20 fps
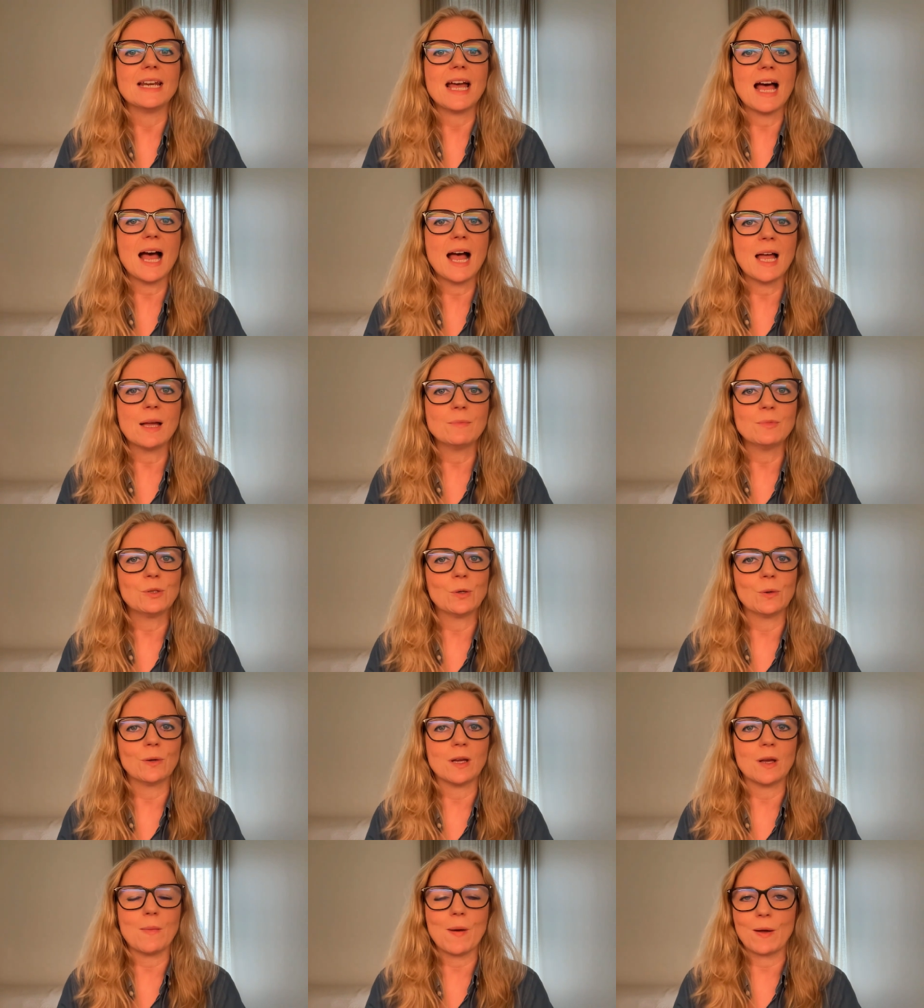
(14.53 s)
And I'm
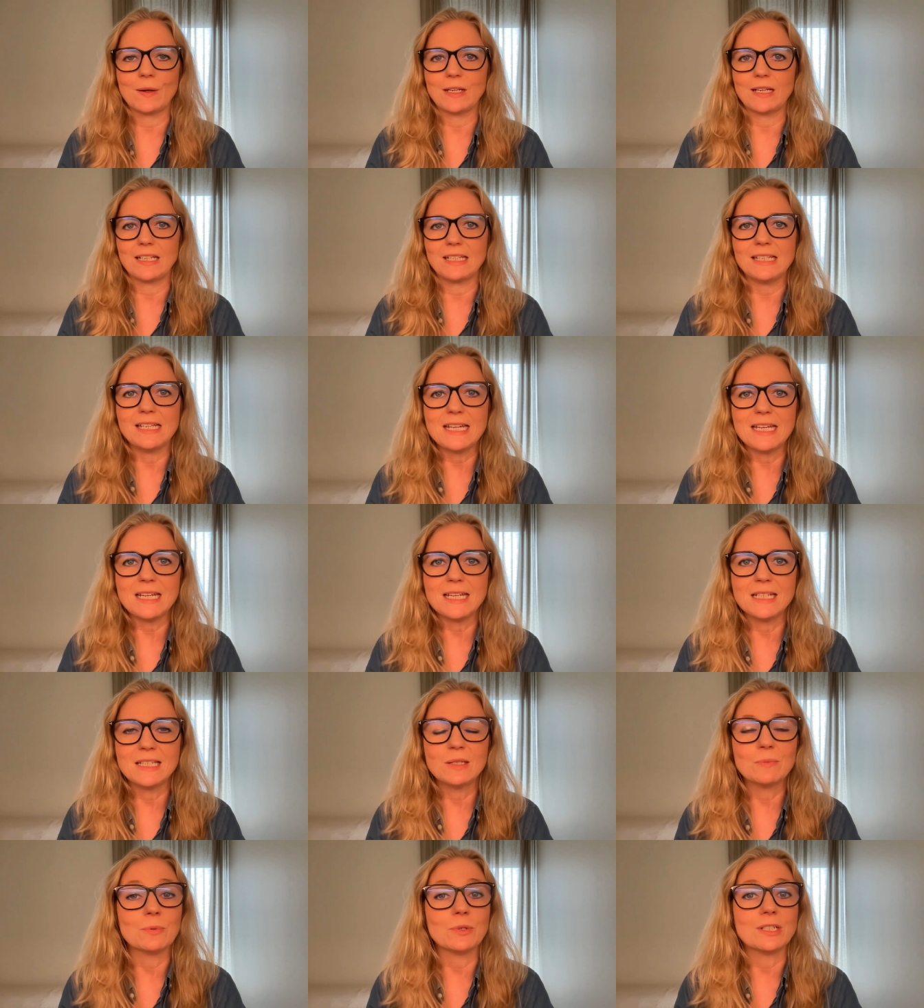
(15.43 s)
talking about
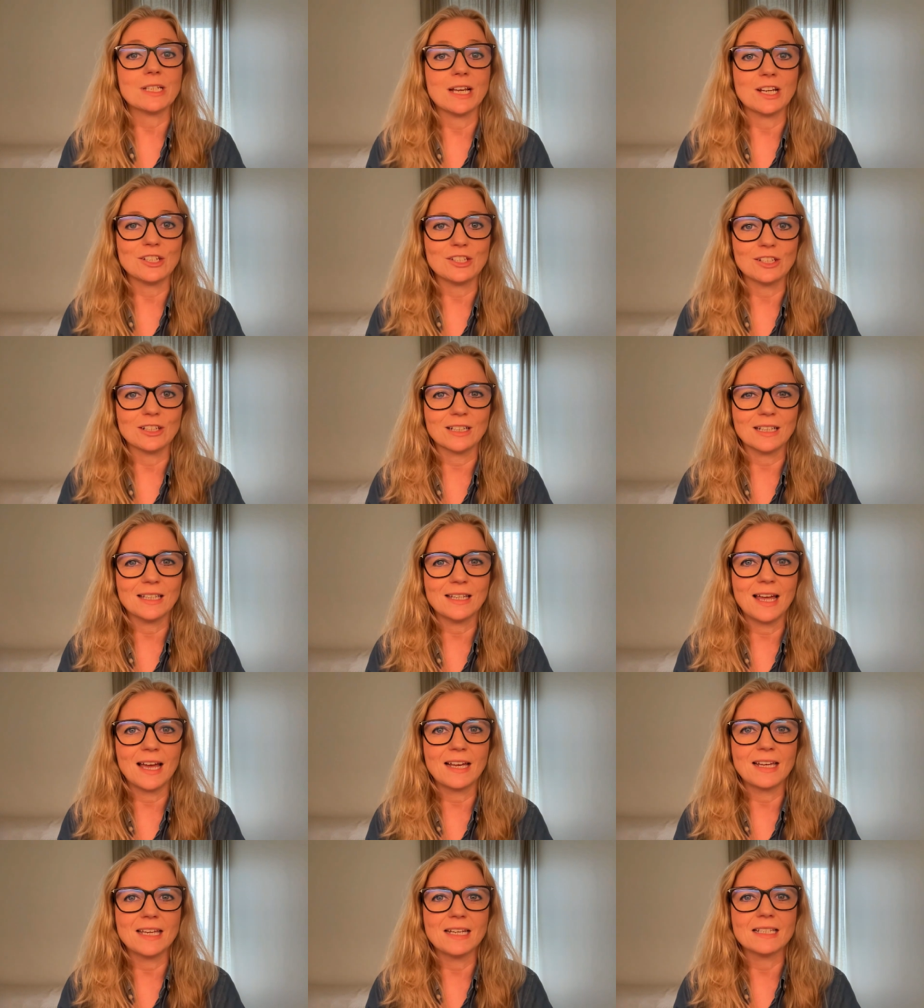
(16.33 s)
leads, potential
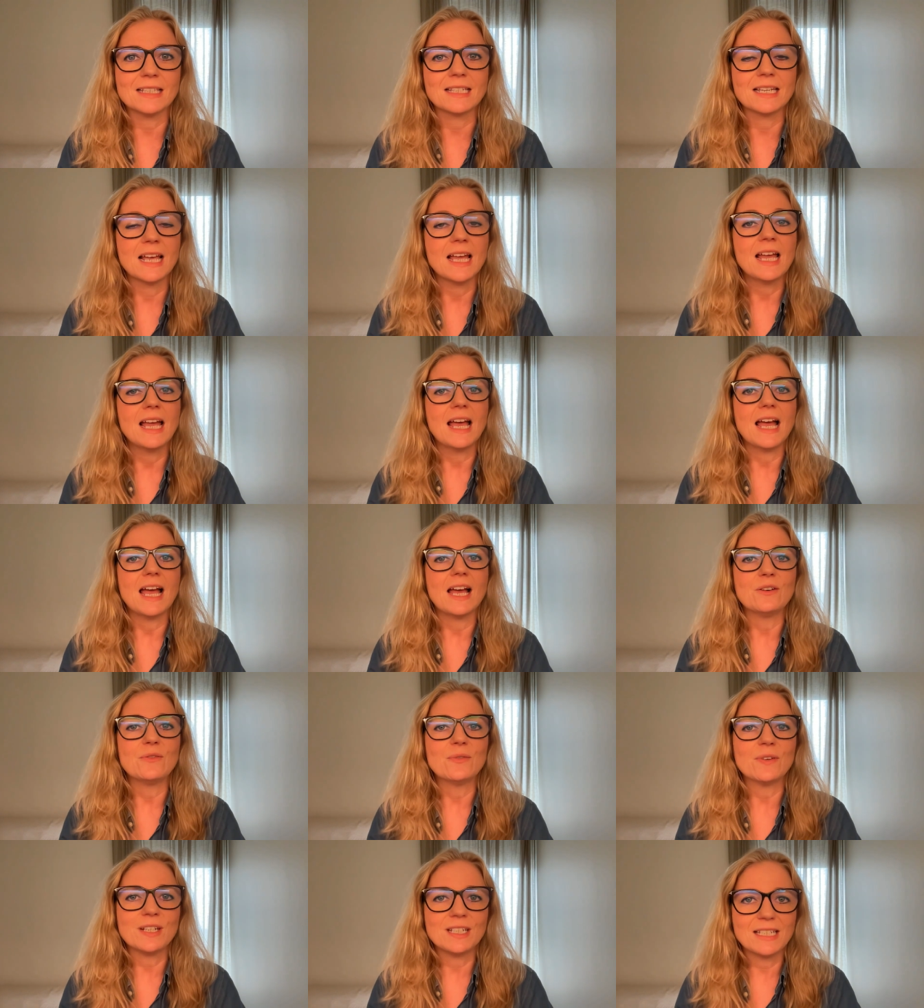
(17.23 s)
clients,
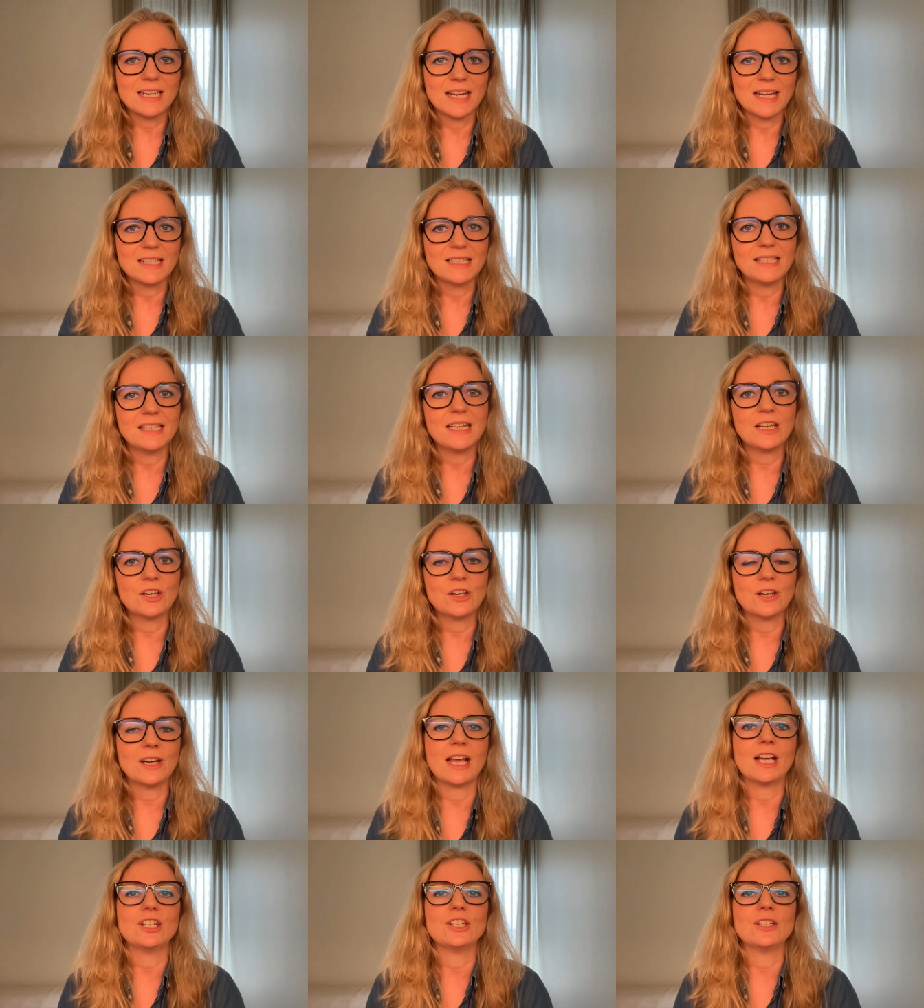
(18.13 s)
and fantastic
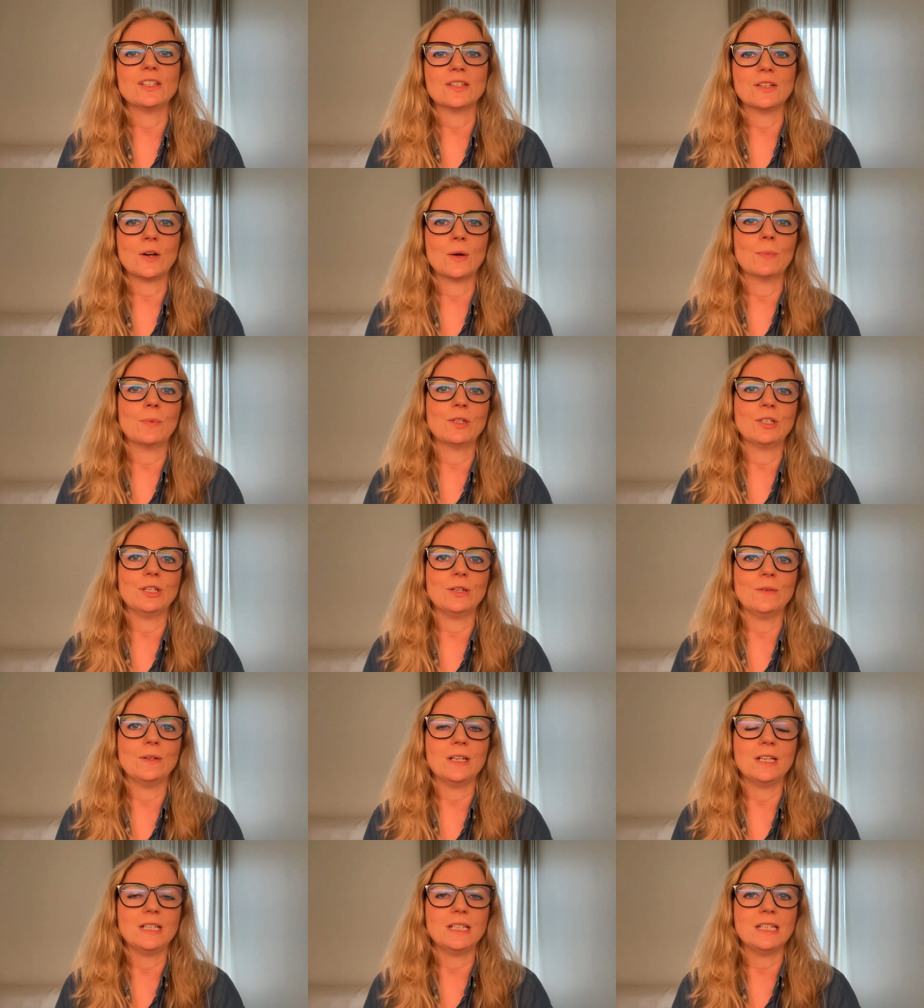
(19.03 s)
connections and
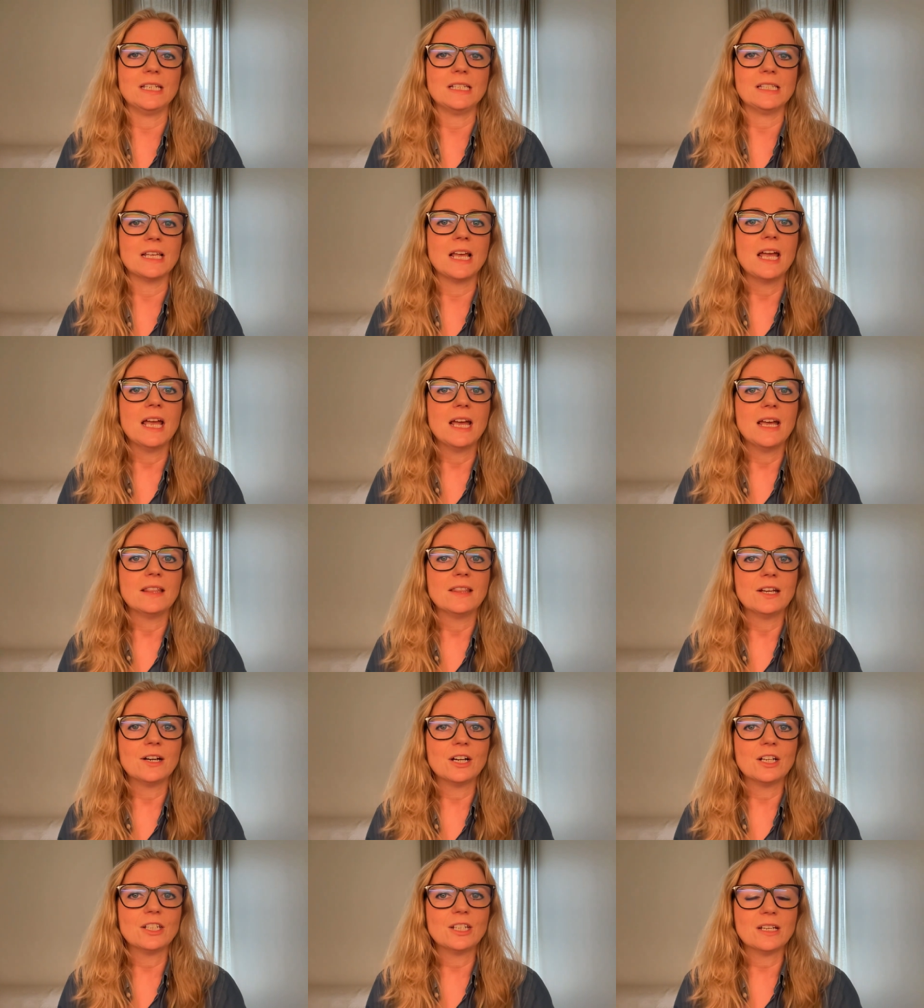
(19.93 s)
opportunities.
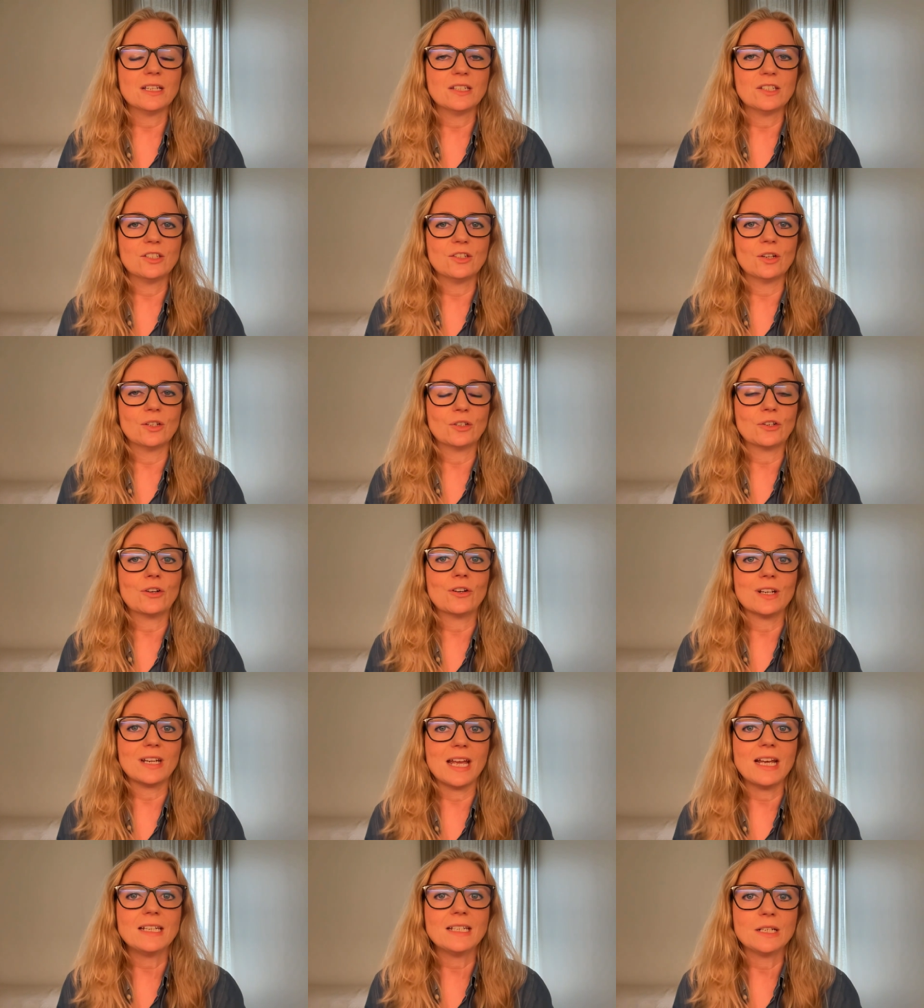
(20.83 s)
They are just not
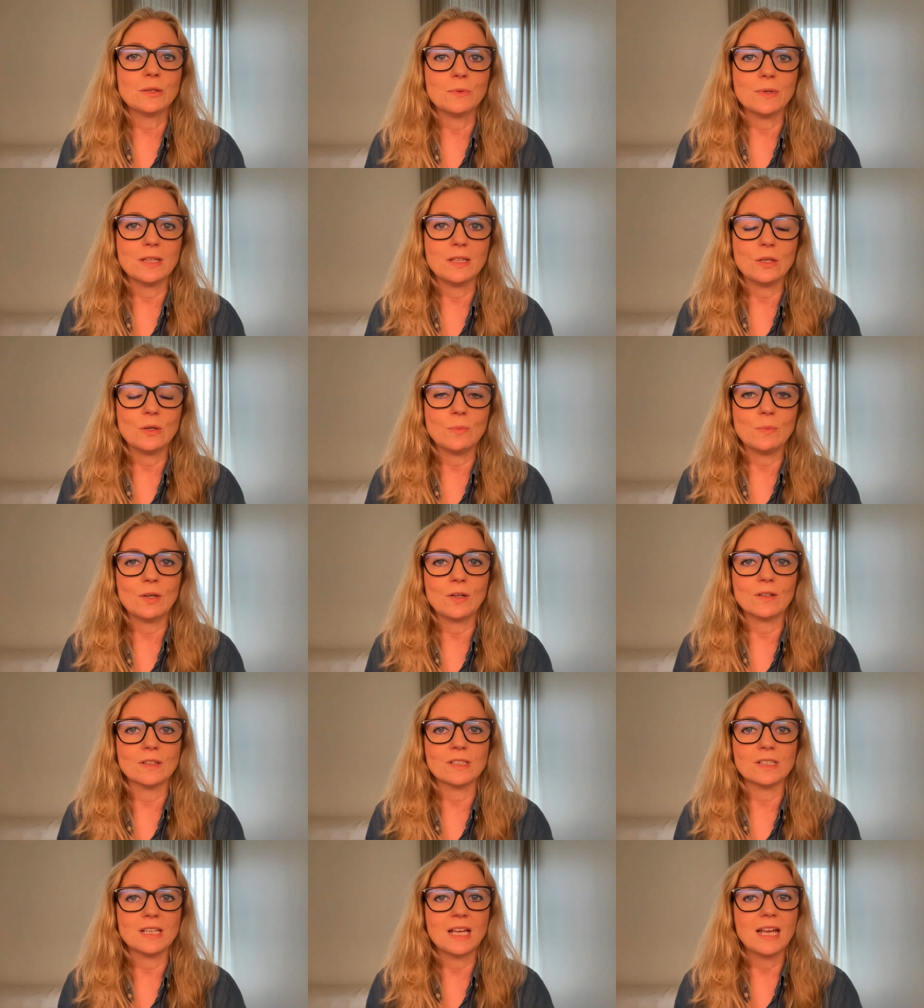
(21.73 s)
connecting with you
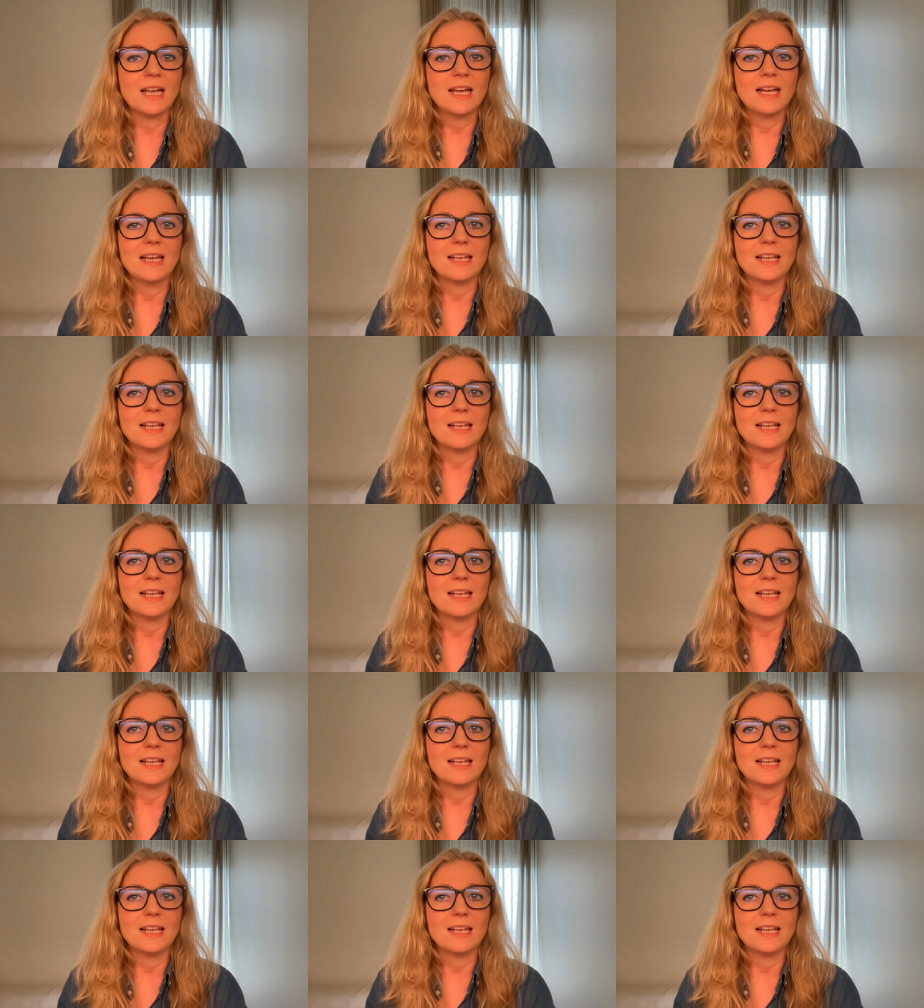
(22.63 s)
because